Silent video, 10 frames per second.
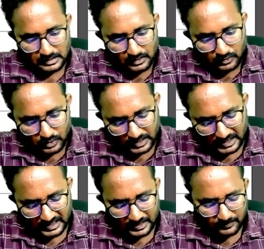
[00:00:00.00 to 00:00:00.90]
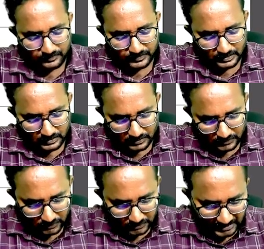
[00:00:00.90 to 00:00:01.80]
Okay.
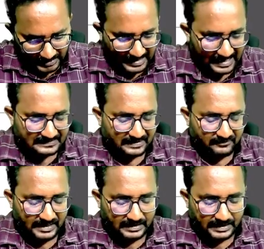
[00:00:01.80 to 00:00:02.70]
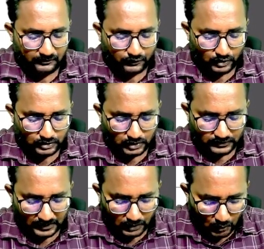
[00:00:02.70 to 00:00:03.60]
So
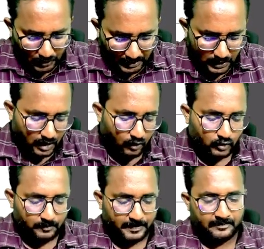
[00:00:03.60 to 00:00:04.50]
3,74,000 totally you have to pay.